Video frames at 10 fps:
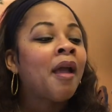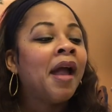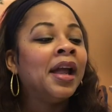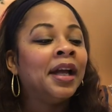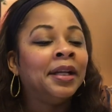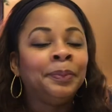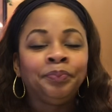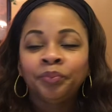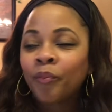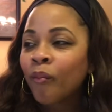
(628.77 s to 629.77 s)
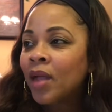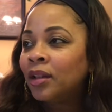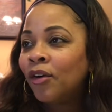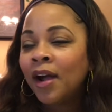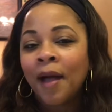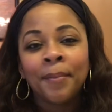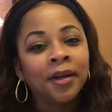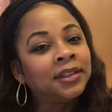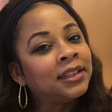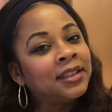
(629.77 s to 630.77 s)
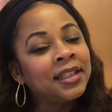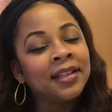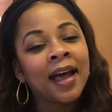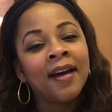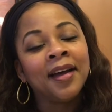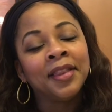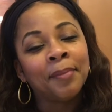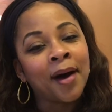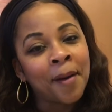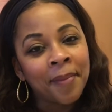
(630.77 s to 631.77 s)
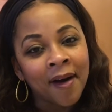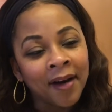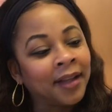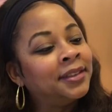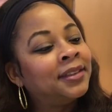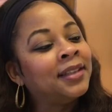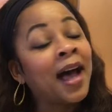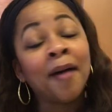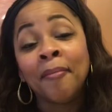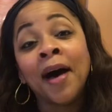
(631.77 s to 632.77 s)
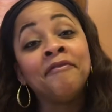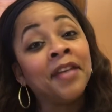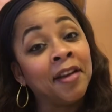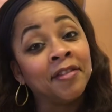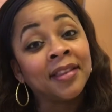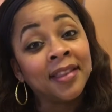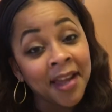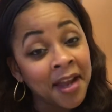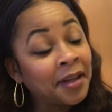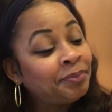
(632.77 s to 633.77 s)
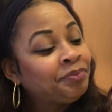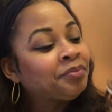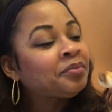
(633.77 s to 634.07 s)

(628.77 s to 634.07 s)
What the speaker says: And Lord have mercy, sitting out at the ballpark is not my favorite thing.